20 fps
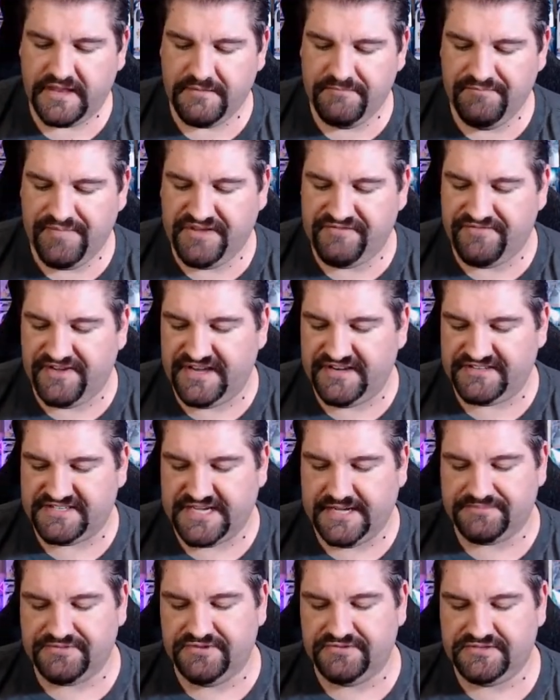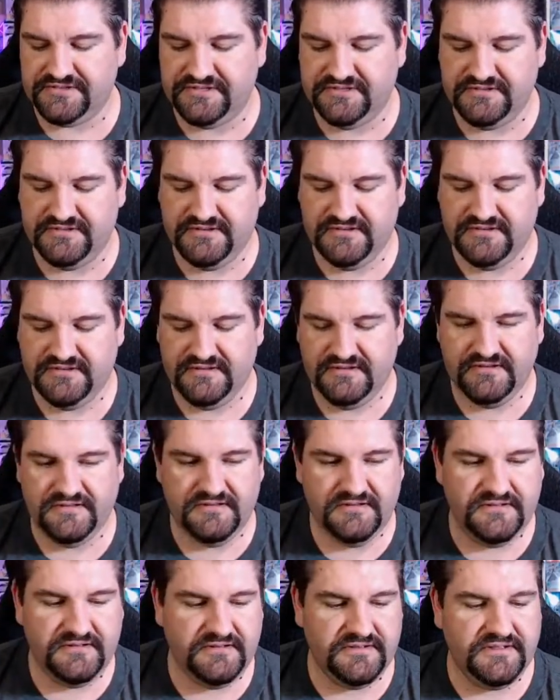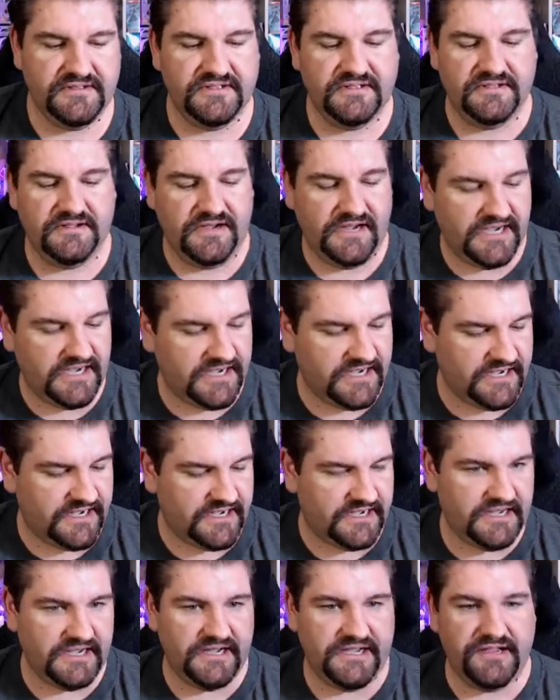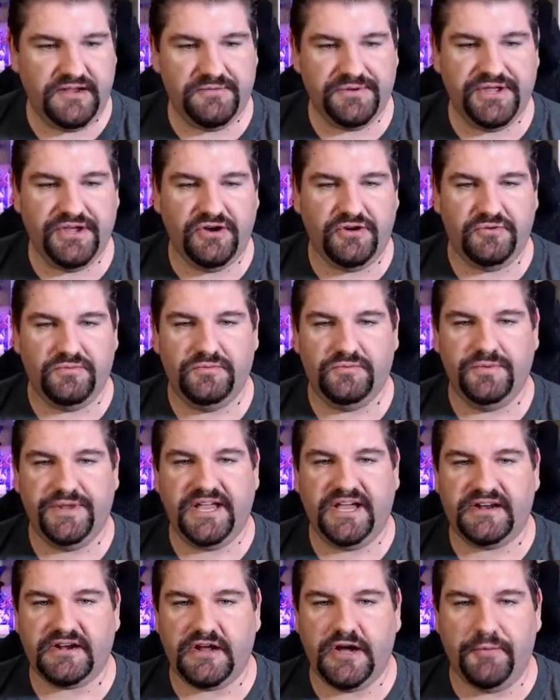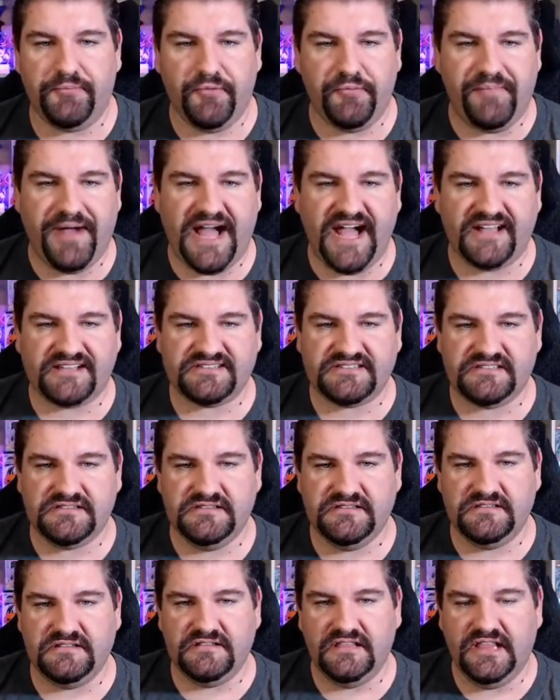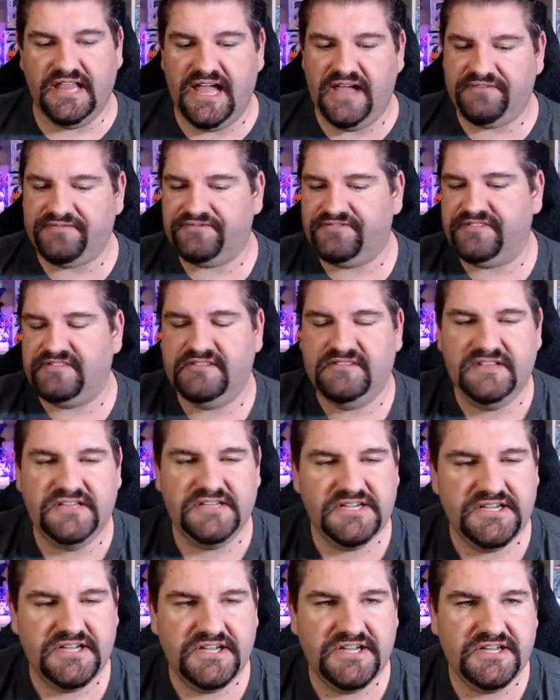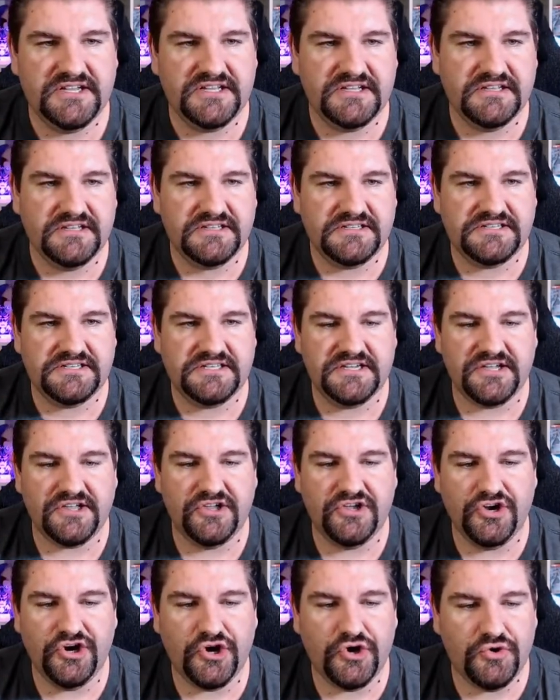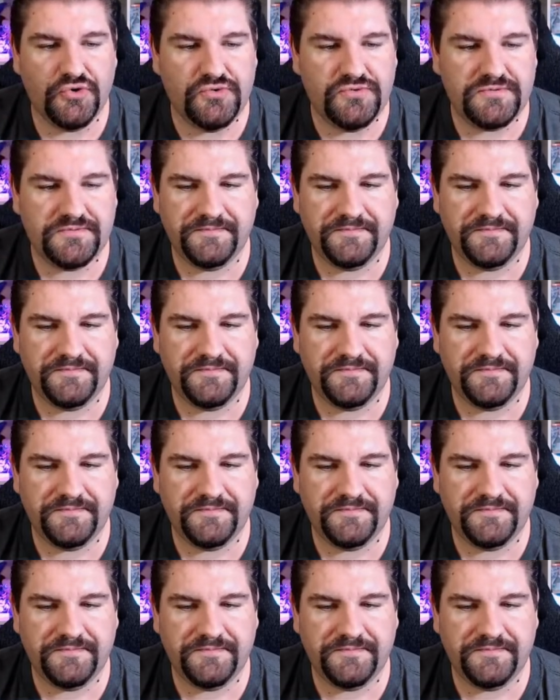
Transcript: Big fan of Zapdos. Uh, here we go. We got a couple packs left to go.